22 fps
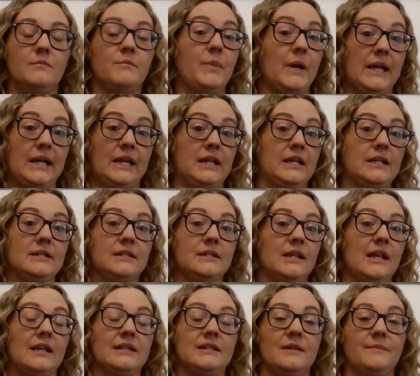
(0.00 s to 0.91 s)

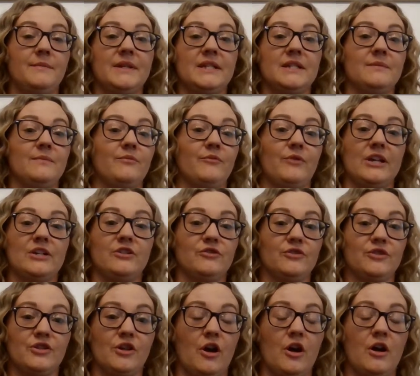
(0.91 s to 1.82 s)
bunnies and the Miss
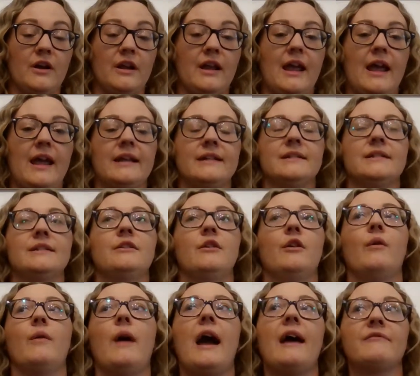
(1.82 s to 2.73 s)
Rachel song. And
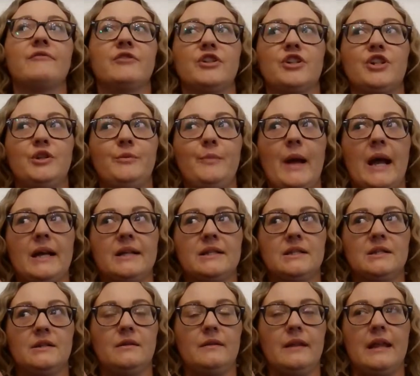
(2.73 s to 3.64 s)
so after she
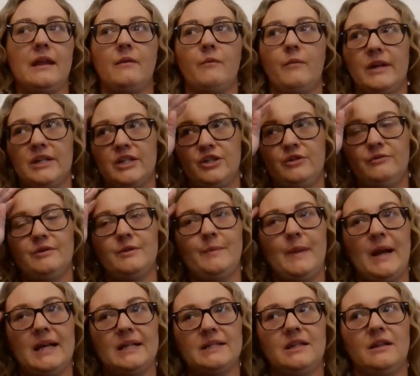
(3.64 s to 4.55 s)
passed, like when she was
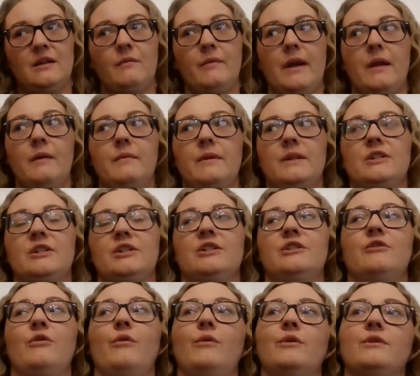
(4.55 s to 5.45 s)
passing away, we
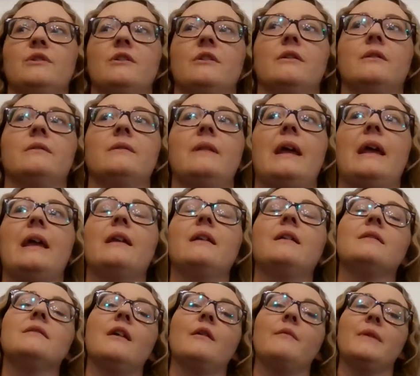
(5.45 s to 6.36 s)
just told her
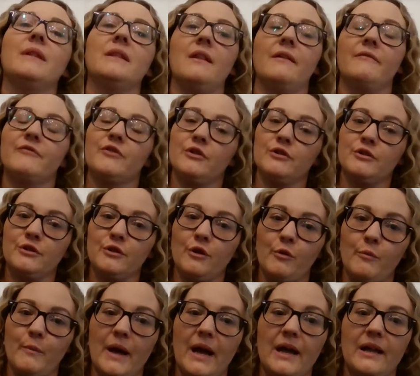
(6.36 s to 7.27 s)
like that we loved her
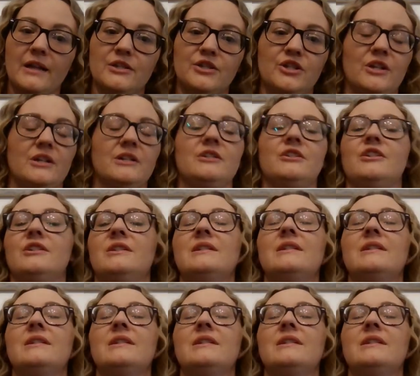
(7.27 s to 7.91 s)
so much, and